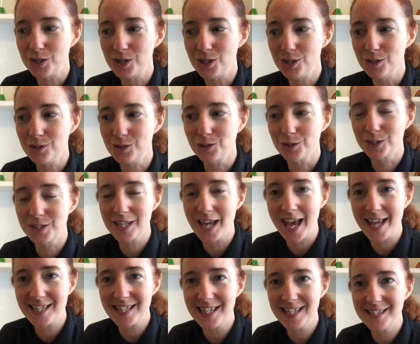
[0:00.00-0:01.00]
use your
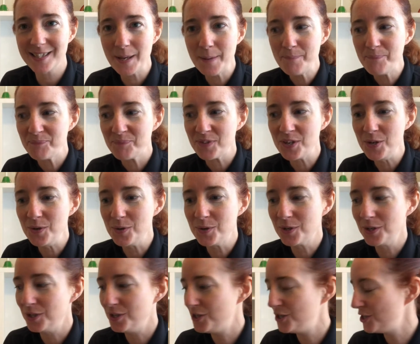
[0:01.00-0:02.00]
teddies, you
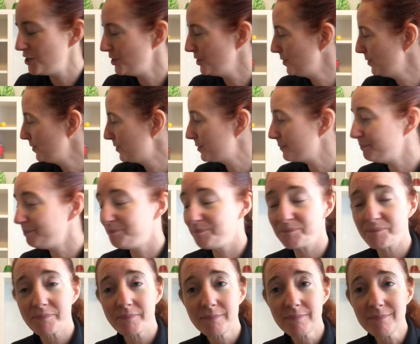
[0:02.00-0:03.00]
could choose
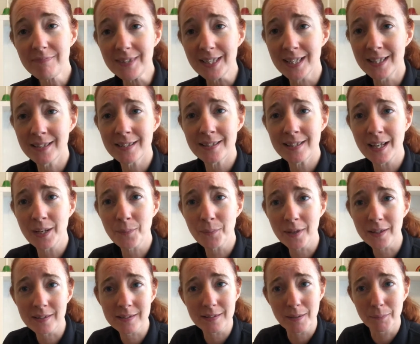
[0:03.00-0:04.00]
and sing
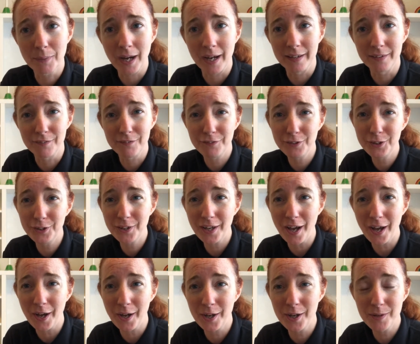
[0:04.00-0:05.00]
with some kind of food
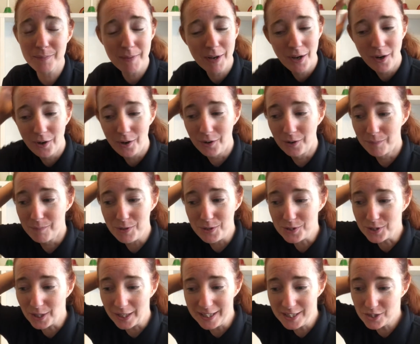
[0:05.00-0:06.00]
at home, or
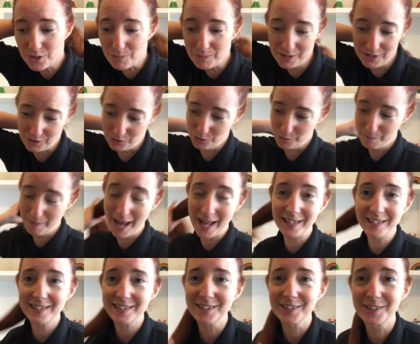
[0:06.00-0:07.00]
musical instruments or
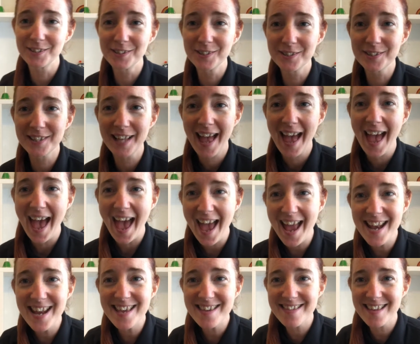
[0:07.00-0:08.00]
pencils,
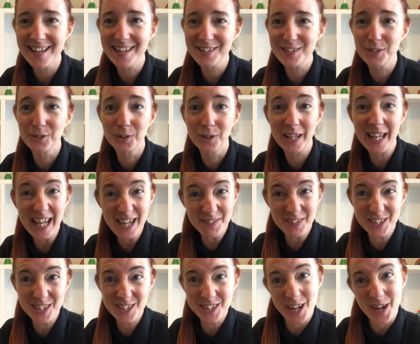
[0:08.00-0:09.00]
anything at all,
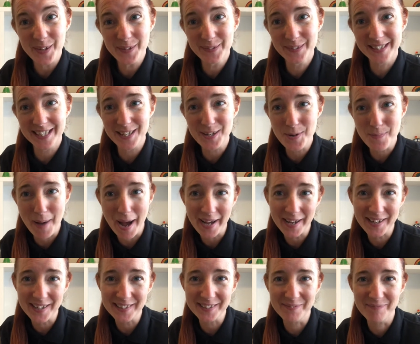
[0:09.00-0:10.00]
even stones in your back
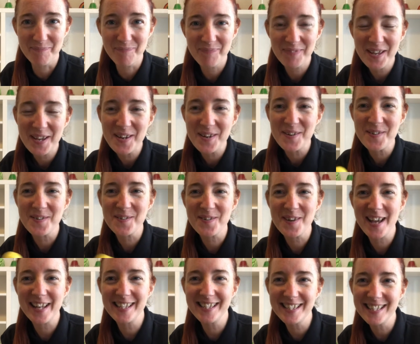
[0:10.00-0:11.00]
garden.
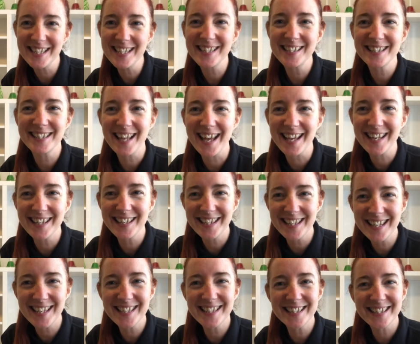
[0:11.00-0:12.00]
Ready,
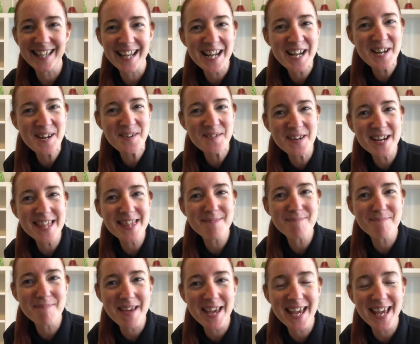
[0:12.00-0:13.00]
steady, sing with
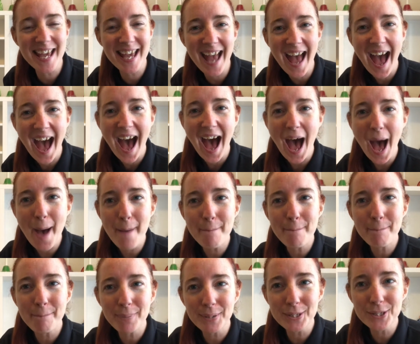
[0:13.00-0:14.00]
me.
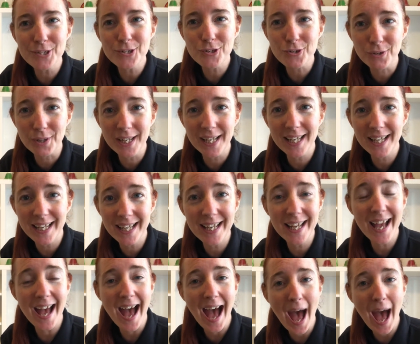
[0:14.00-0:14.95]
Apple tree,